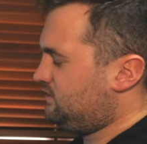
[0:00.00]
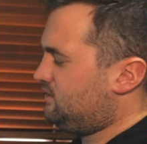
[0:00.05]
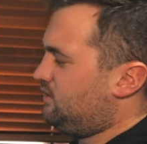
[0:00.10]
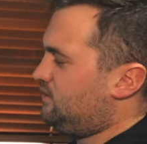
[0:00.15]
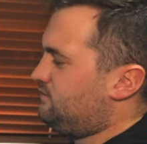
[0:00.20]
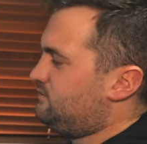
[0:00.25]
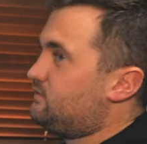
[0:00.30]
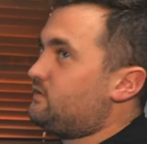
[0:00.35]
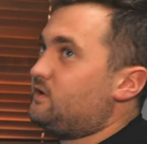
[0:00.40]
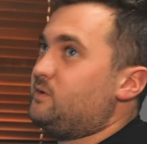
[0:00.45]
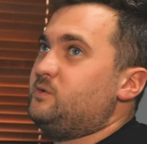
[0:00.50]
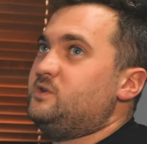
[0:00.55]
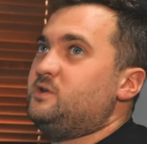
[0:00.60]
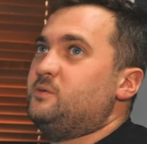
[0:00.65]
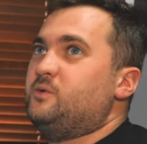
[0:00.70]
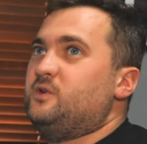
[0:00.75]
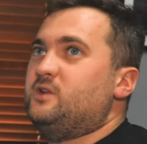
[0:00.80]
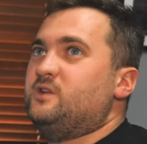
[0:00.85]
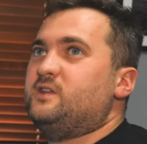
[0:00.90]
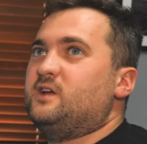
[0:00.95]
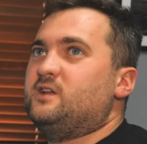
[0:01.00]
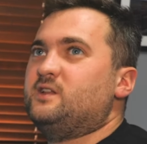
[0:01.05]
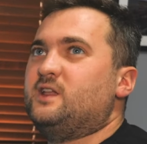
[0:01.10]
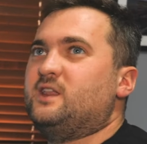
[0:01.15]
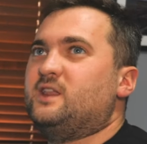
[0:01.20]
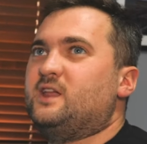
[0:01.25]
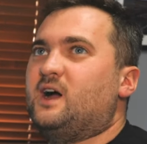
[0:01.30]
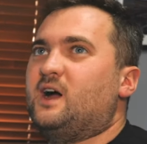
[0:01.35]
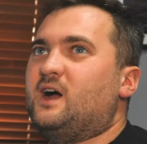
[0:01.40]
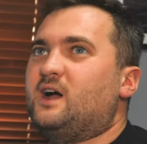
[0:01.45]
obviously when you put it down like
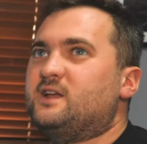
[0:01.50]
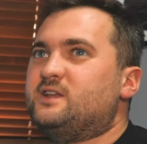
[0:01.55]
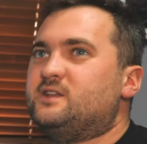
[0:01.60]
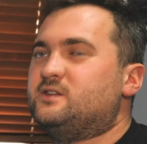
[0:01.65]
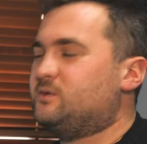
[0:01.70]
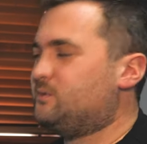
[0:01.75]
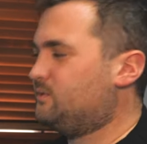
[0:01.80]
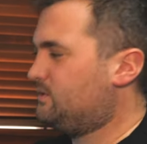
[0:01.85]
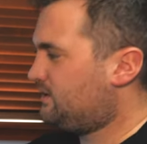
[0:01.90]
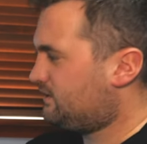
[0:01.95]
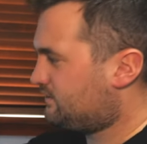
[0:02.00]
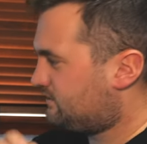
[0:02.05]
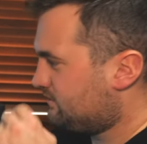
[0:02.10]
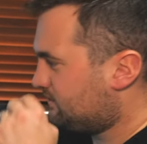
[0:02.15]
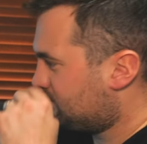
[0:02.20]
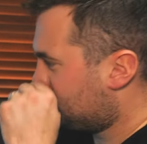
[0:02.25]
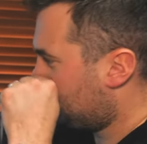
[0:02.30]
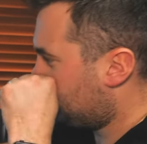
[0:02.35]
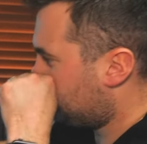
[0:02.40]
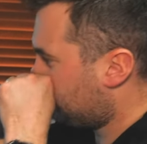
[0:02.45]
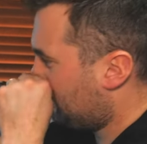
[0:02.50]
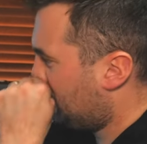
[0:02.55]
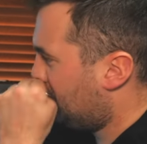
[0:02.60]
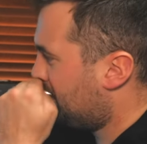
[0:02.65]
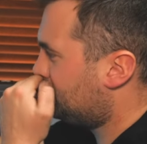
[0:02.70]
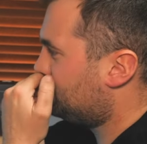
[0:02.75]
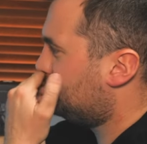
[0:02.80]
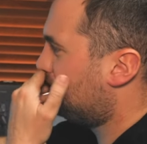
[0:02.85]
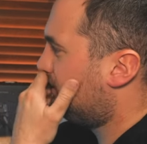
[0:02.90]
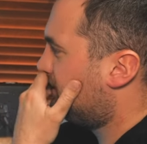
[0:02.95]
that, you don't want it to look like
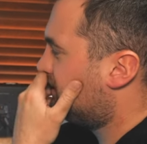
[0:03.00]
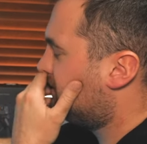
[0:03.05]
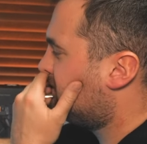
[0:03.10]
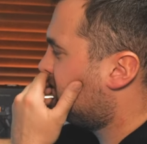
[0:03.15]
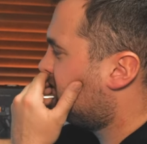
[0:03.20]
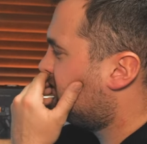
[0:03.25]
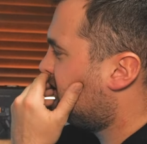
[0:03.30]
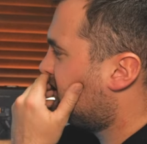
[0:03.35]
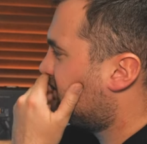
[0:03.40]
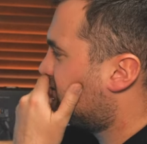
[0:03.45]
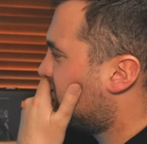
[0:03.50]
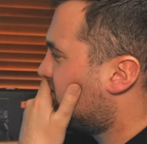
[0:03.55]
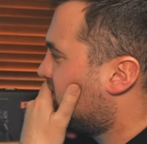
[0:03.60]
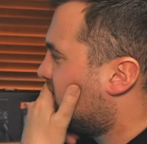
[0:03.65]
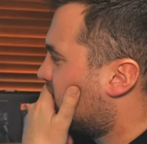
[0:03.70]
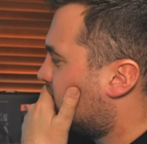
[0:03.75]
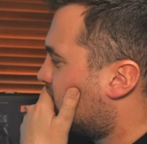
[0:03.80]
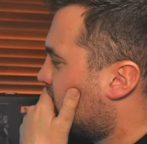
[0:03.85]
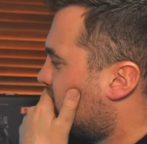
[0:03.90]
that. You want it to be facing the other